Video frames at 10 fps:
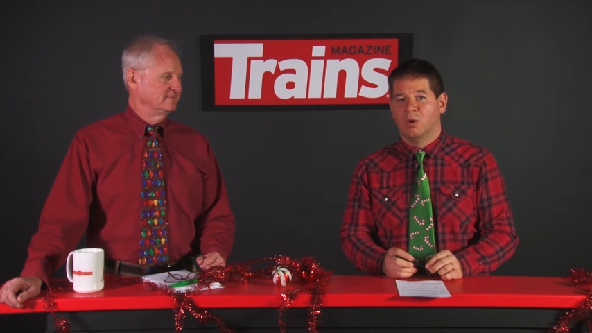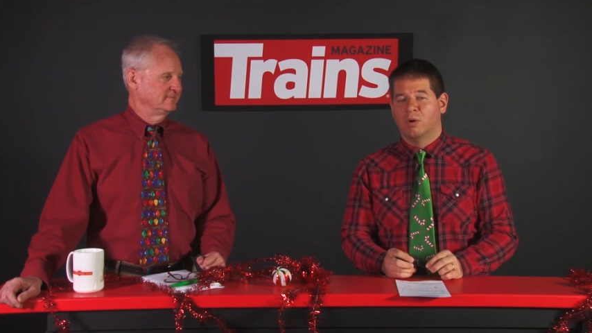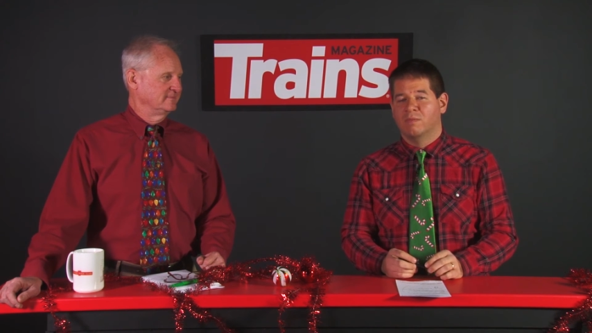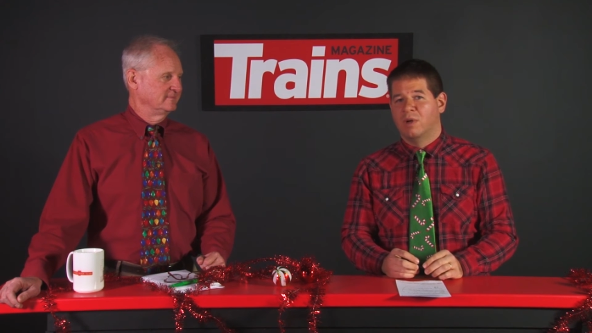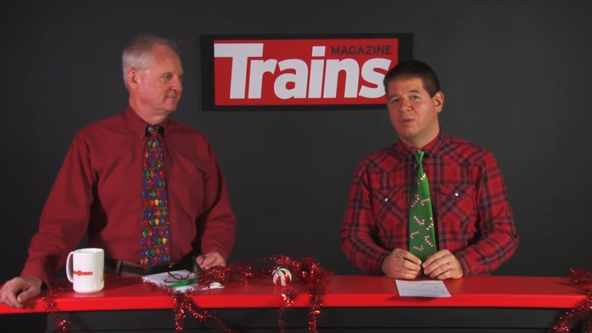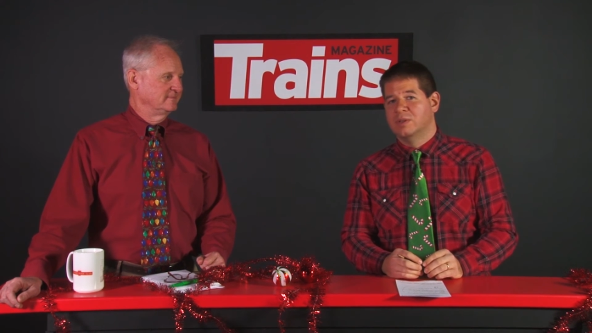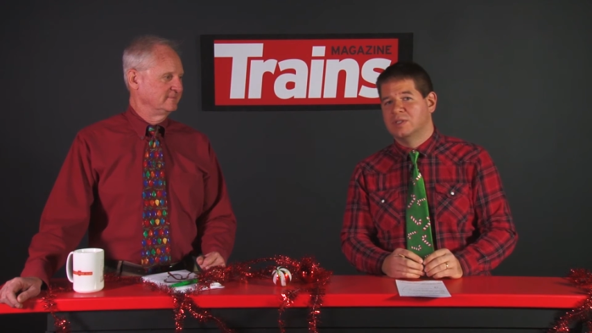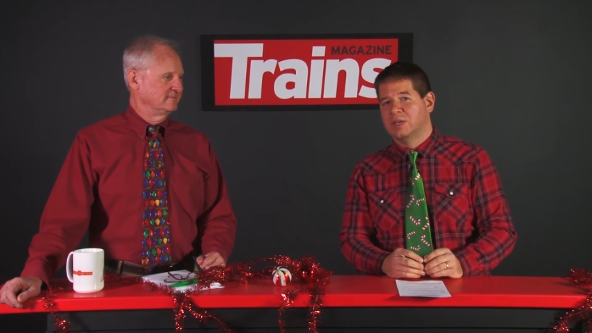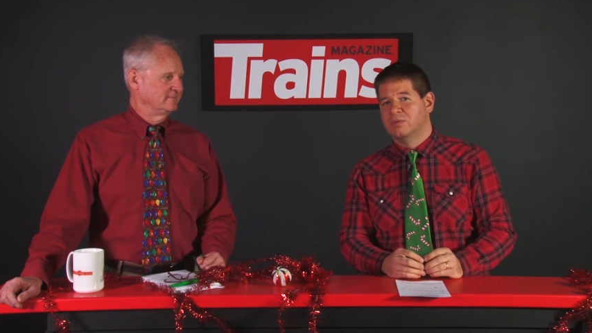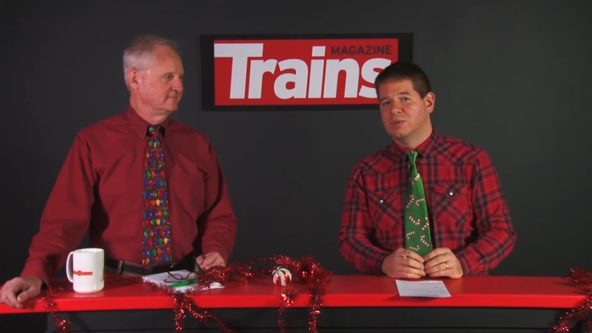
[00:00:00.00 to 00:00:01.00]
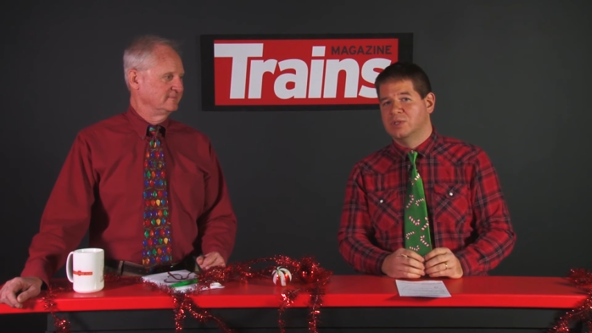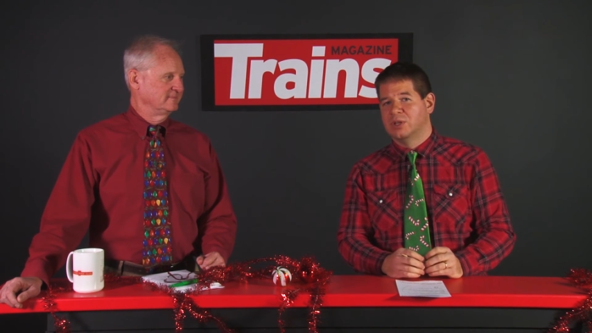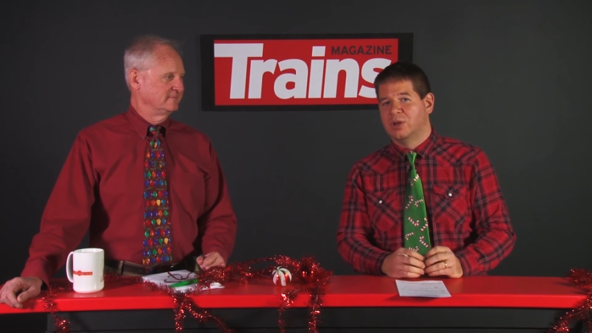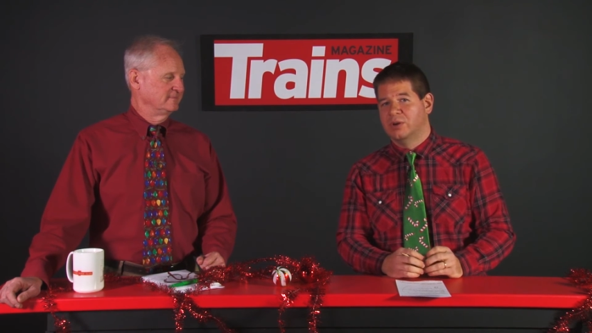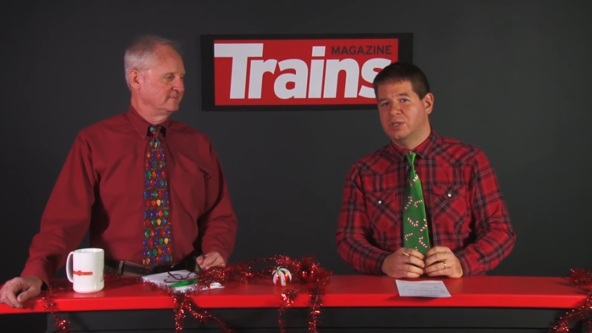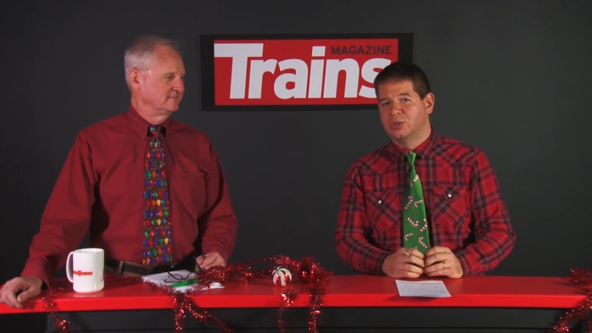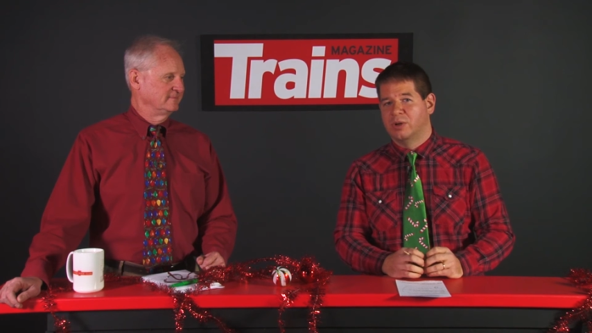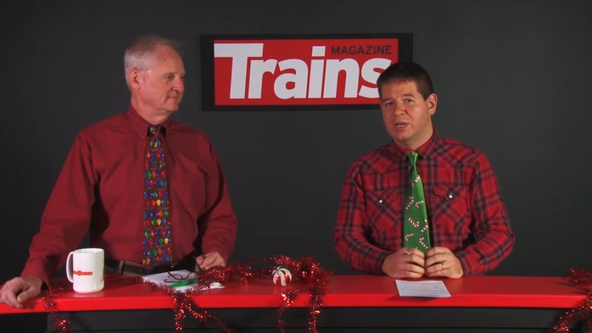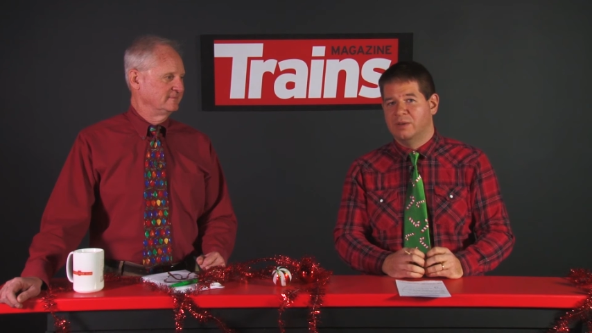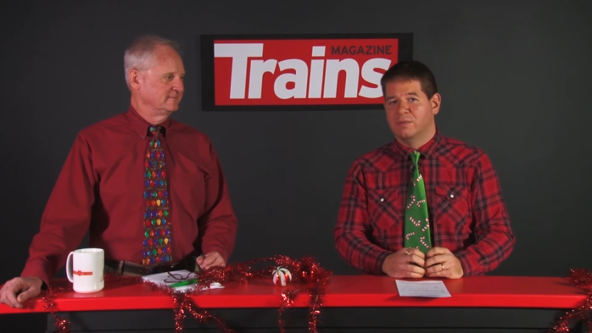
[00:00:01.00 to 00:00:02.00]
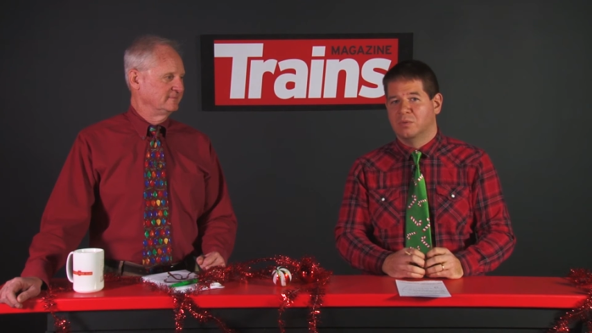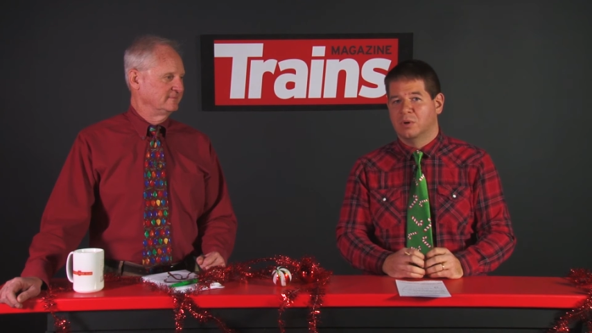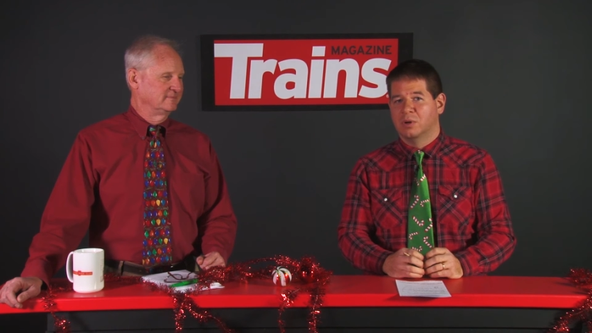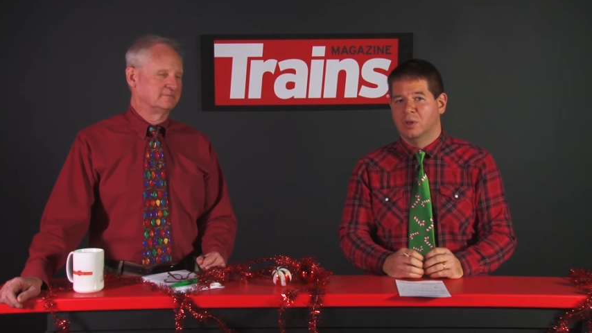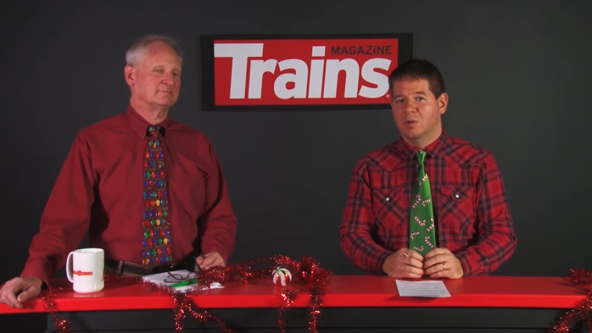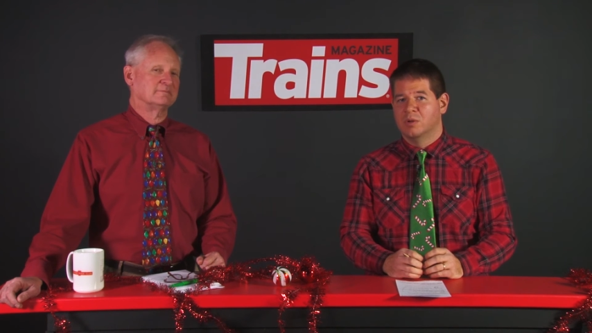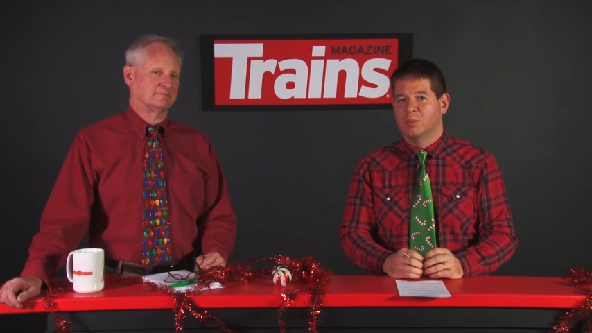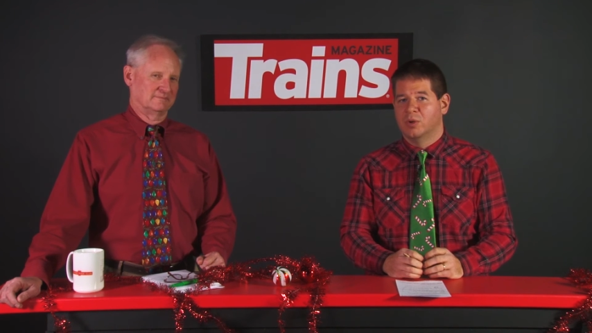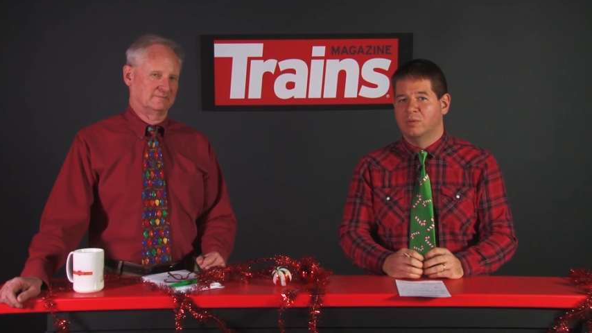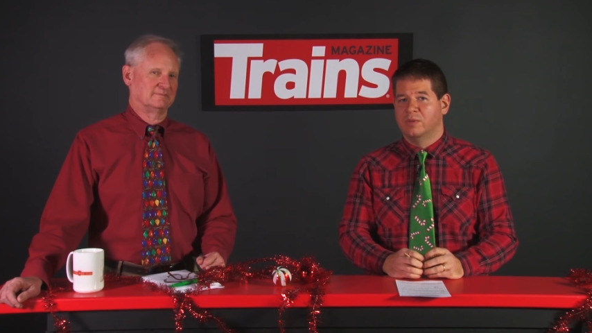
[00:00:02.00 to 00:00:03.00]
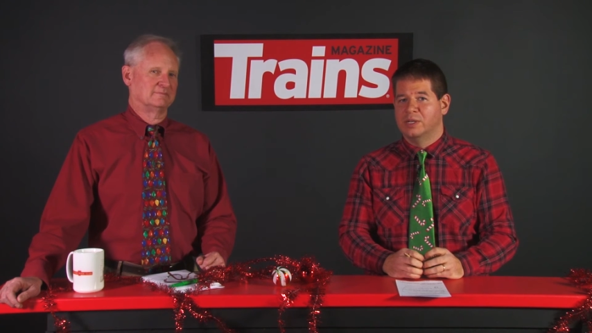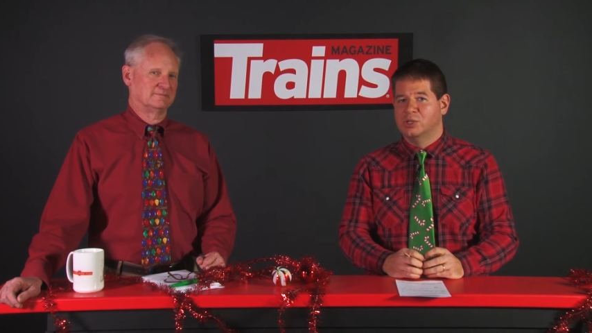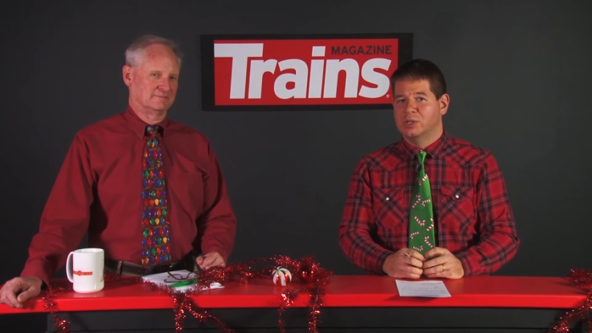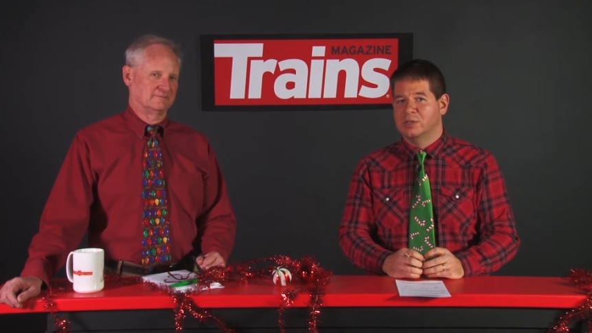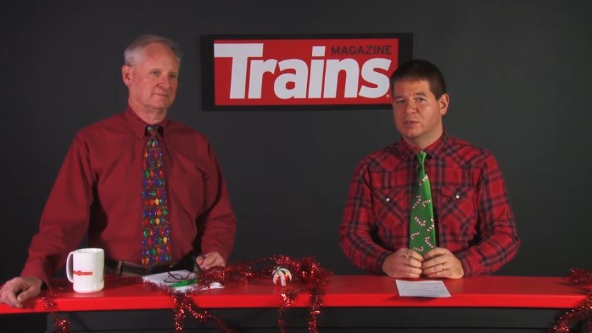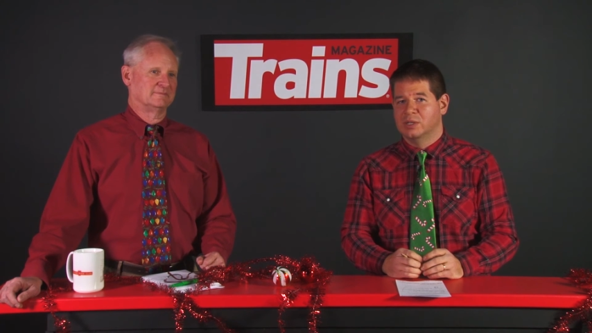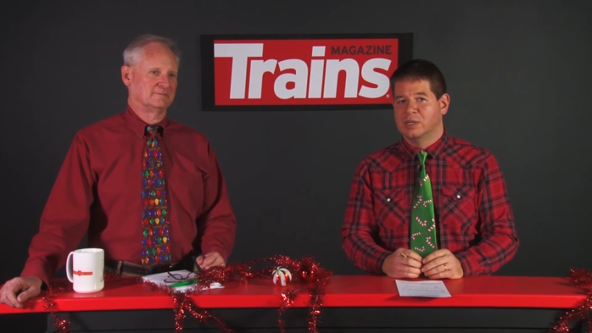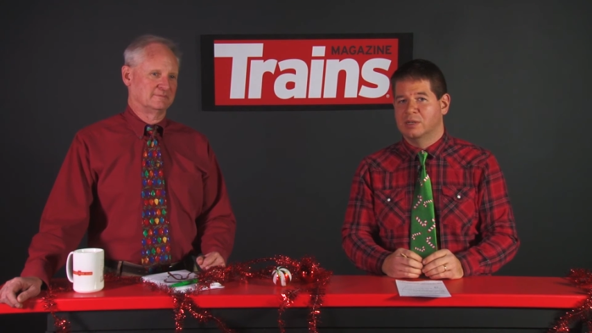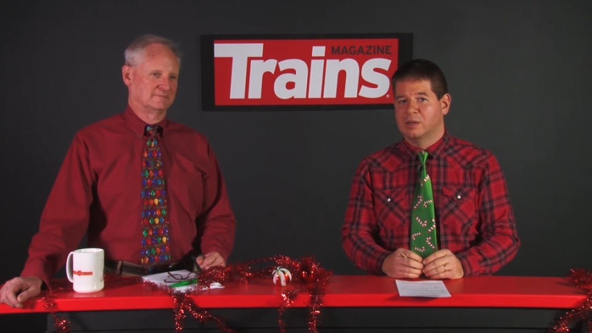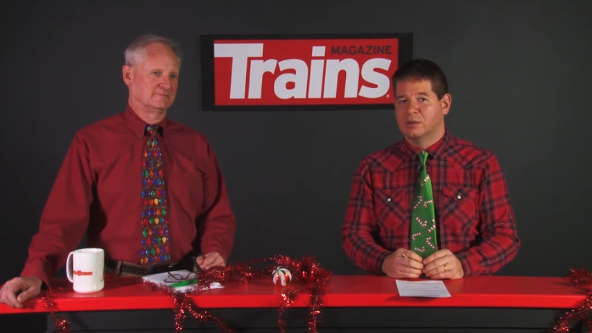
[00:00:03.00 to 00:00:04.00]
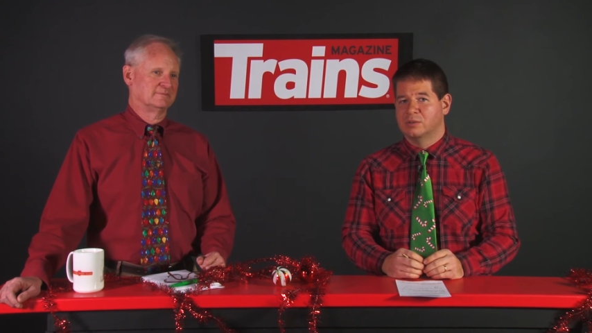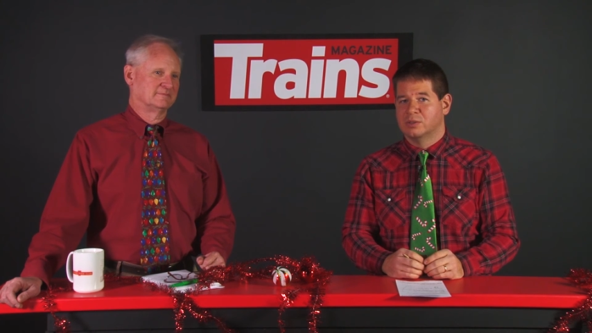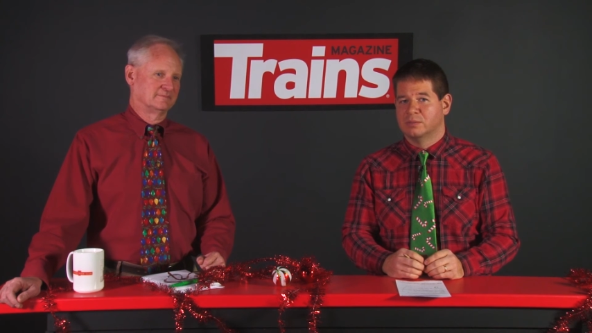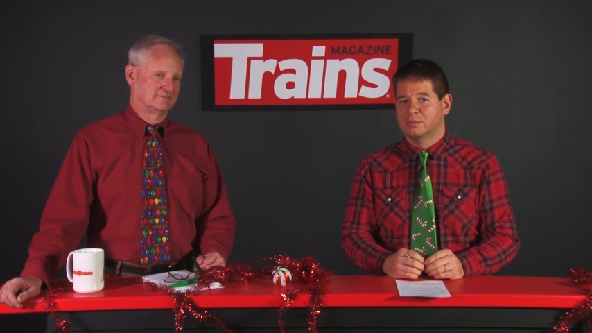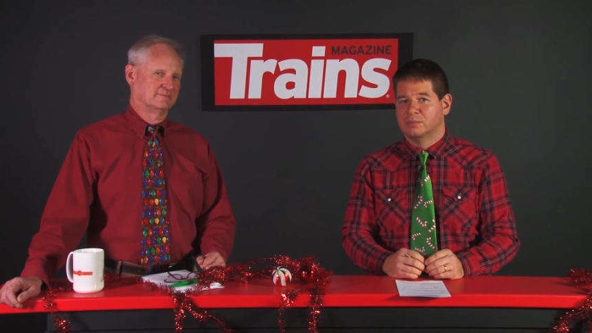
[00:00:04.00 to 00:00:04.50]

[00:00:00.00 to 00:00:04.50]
Speaker 1: or involve itself with security training for locomotive engineers and conductors?